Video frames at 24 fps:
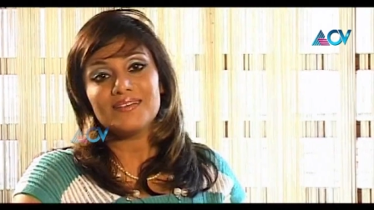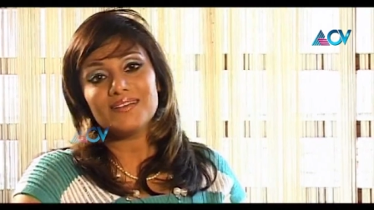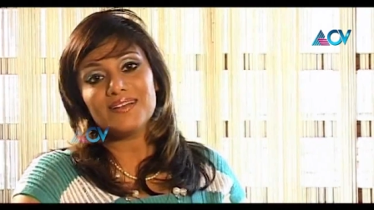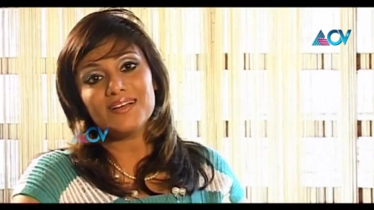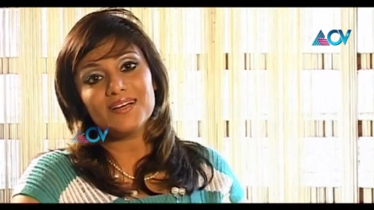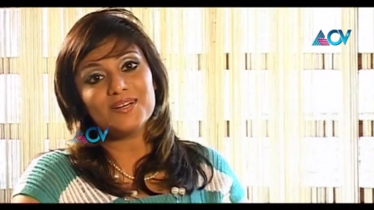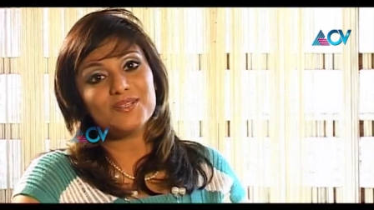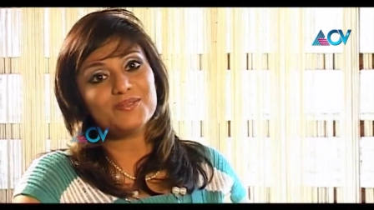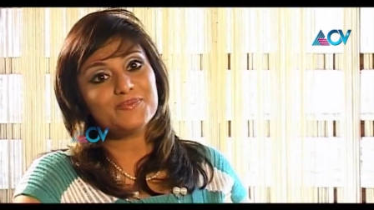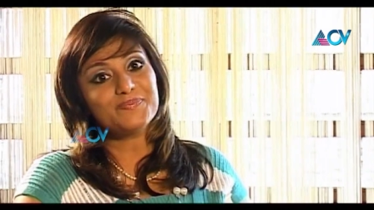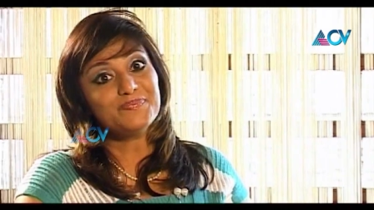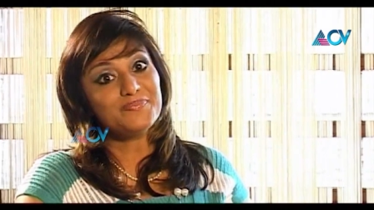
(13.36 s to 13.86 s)

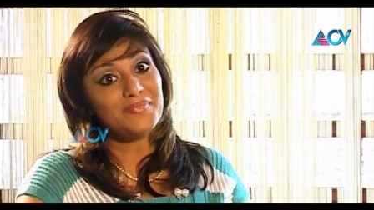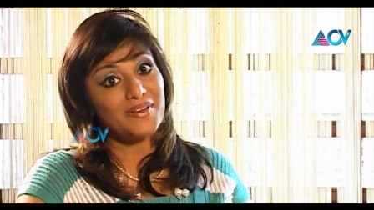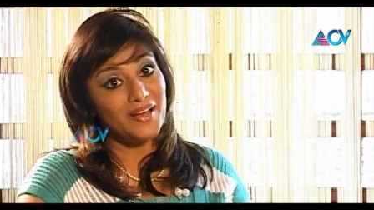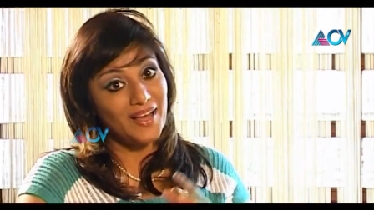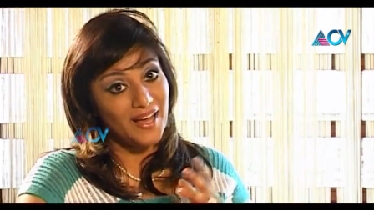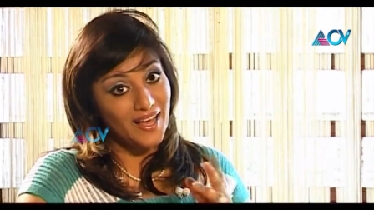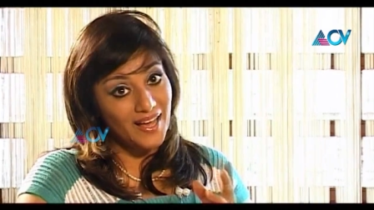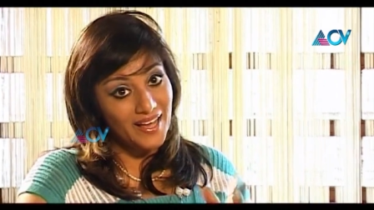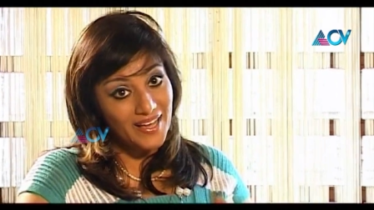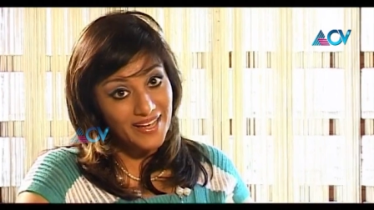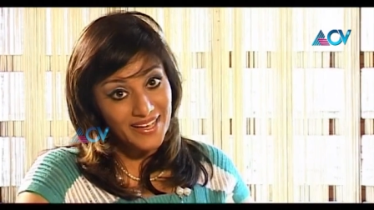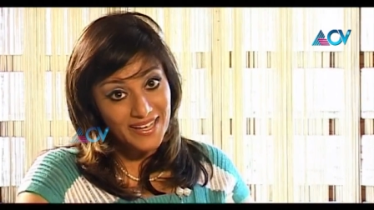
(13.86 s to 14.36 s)
Now,
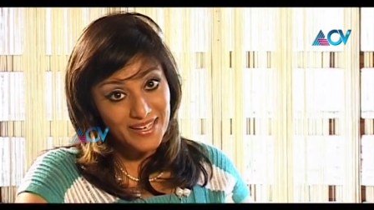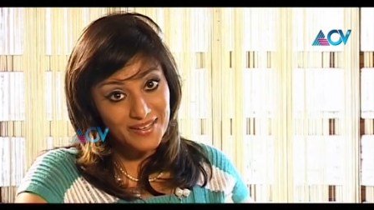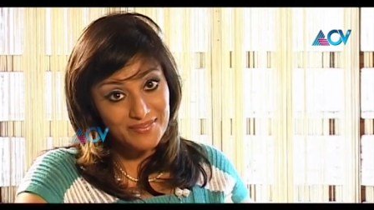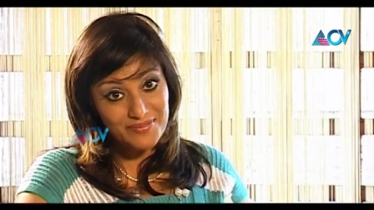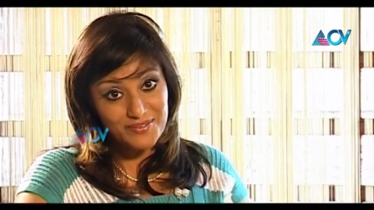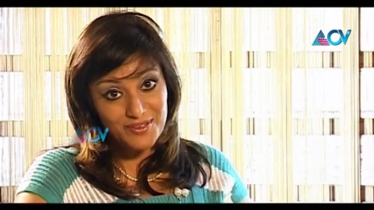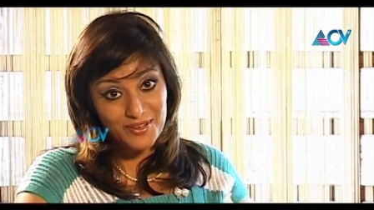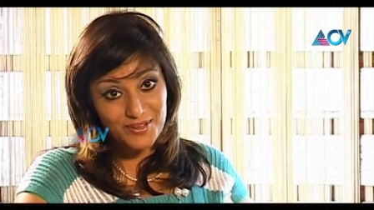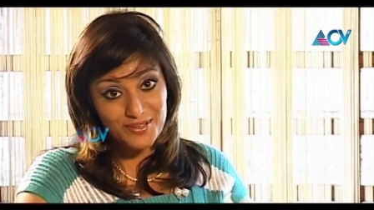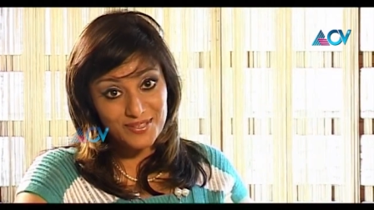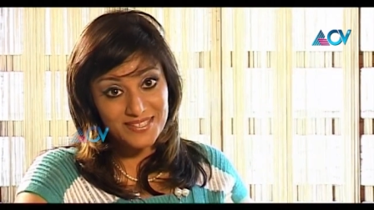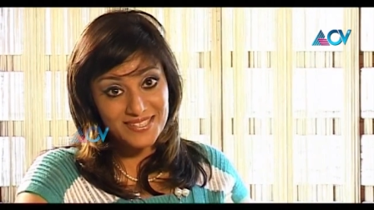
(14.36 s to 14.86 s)
I
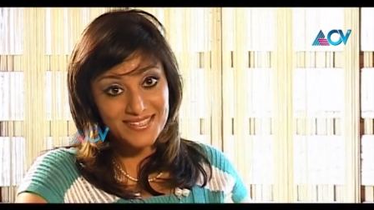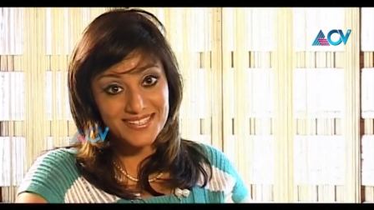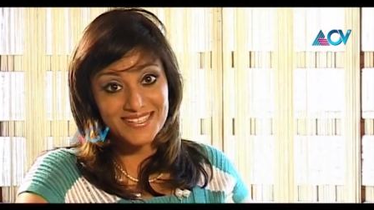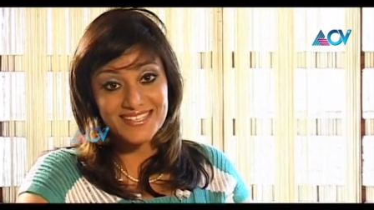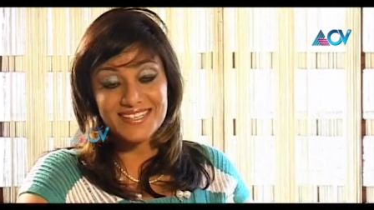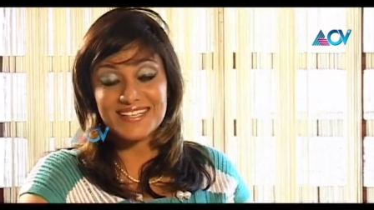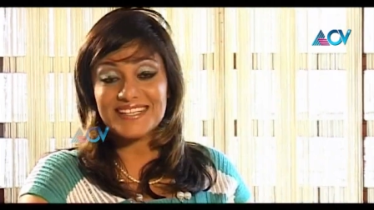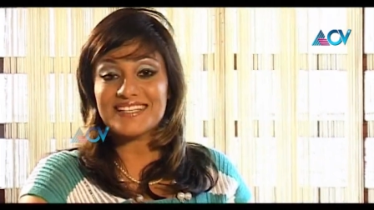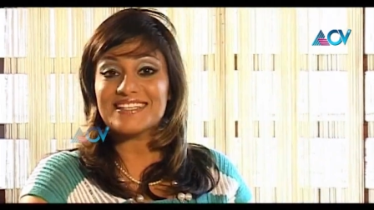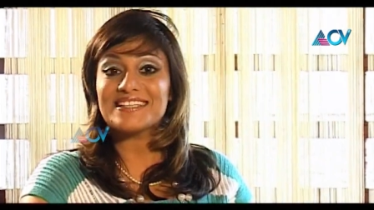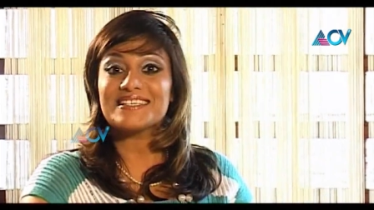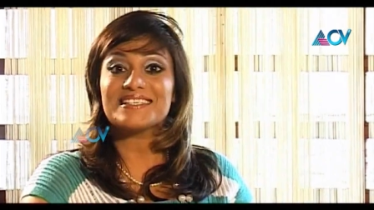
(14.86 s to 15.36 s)
have got
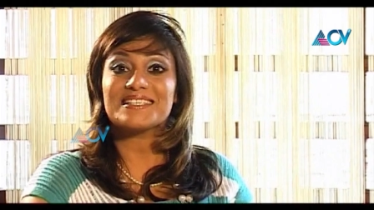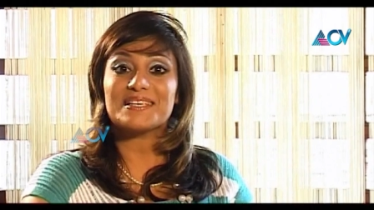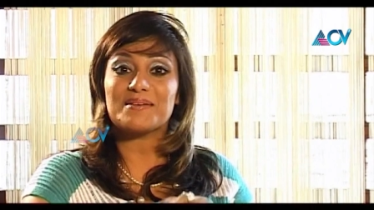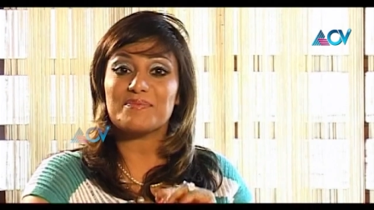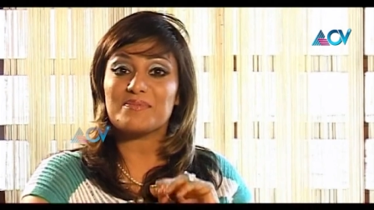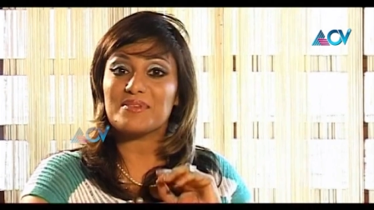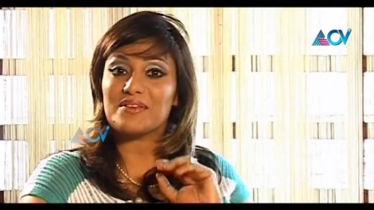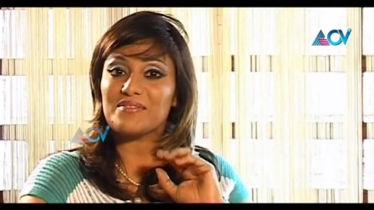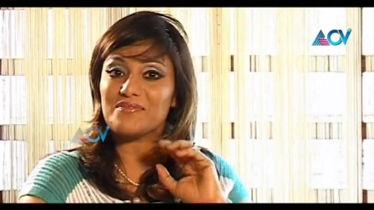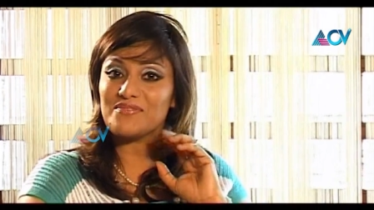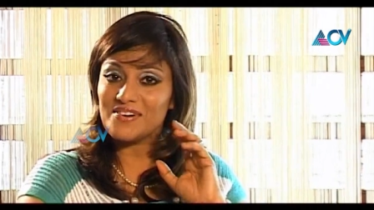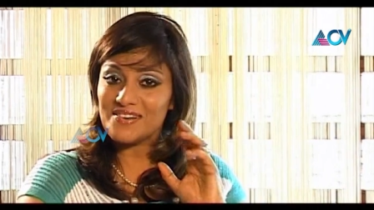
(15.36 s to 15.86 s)

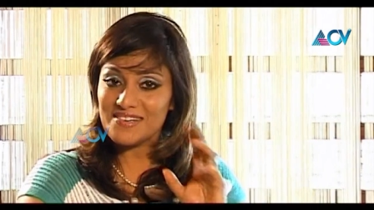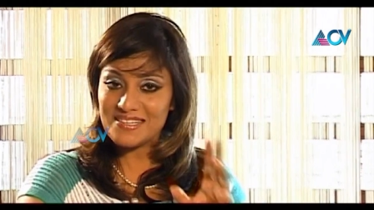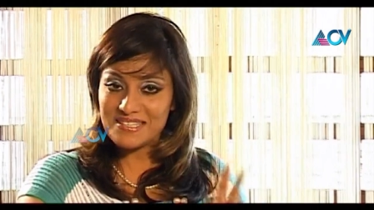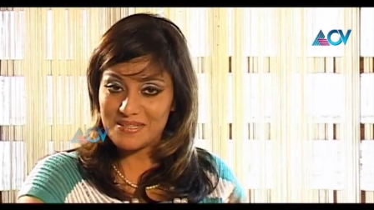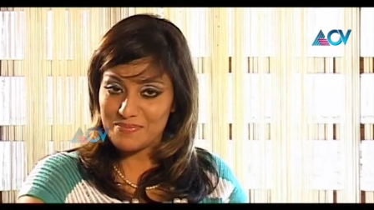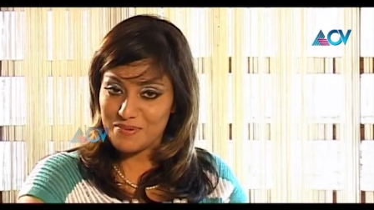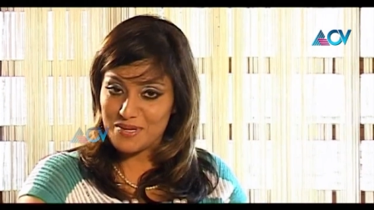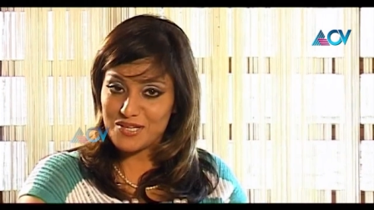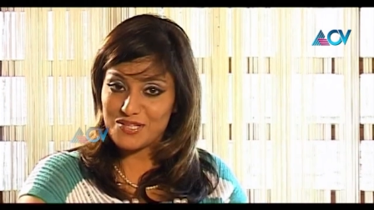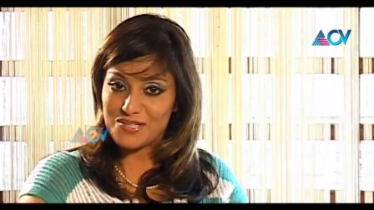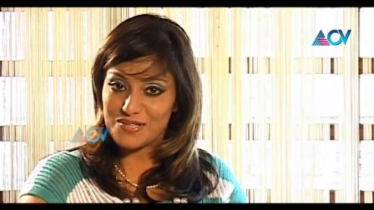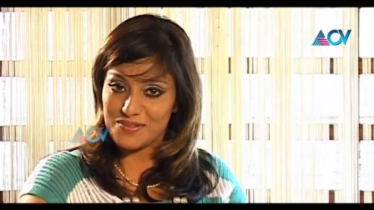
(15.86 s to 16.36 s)
something very
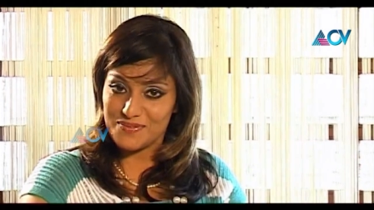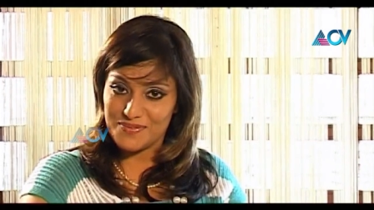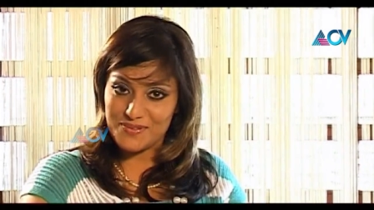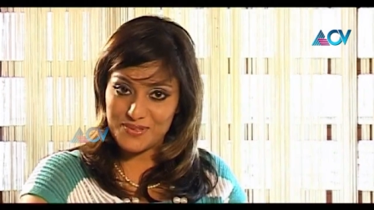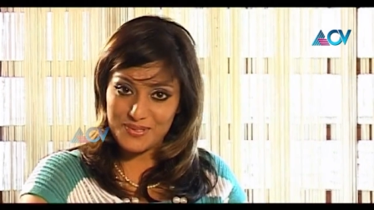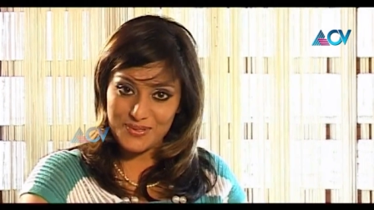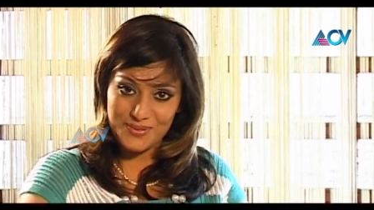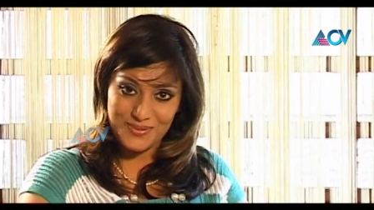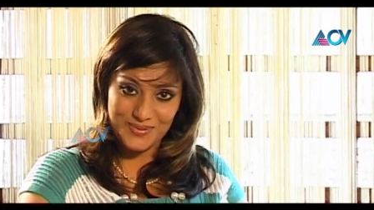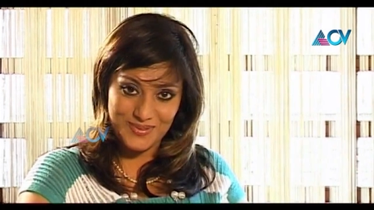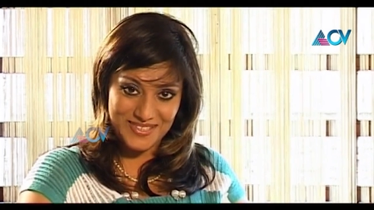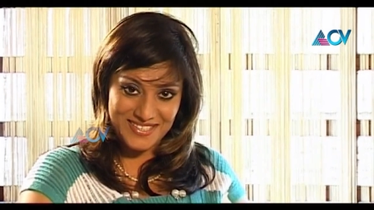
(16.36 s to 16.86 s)
special for
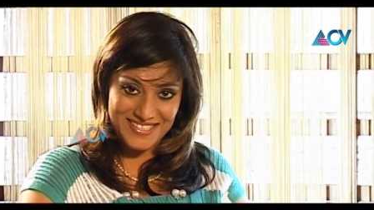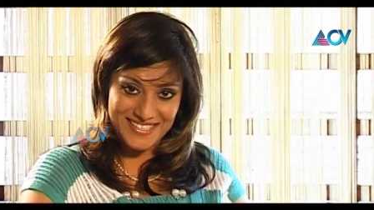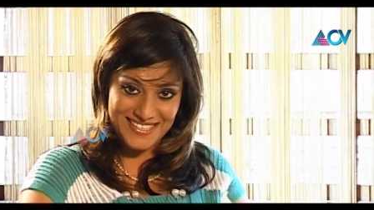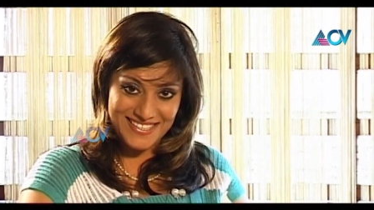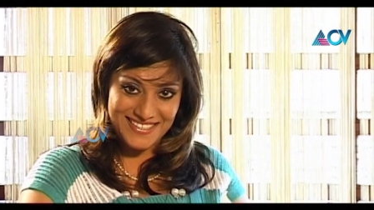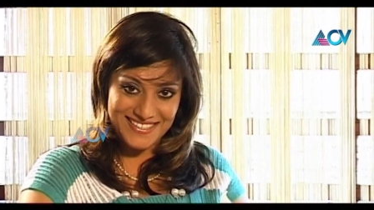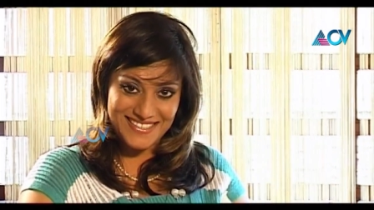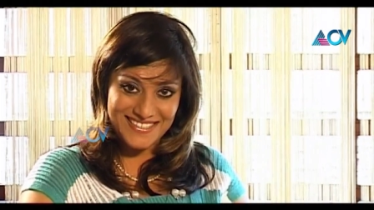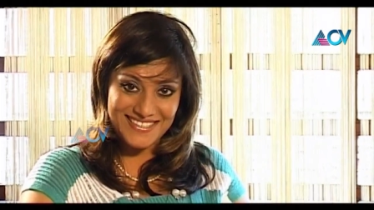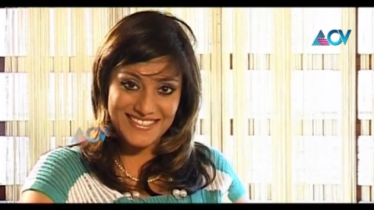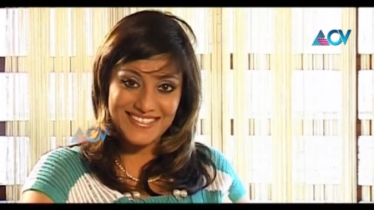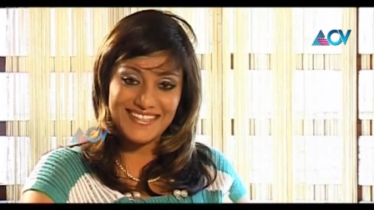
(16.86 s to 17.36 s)
you this
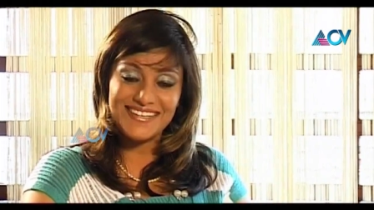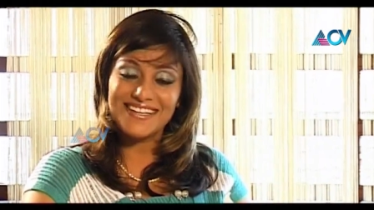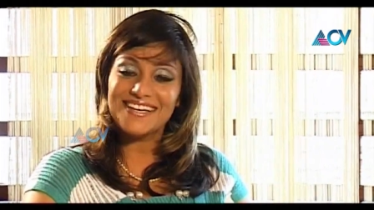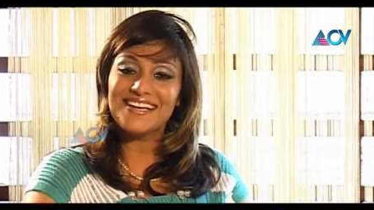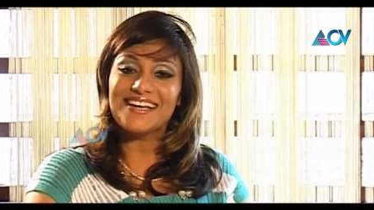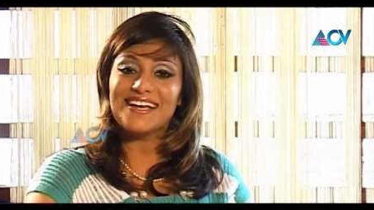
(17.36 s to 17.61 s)
Easter,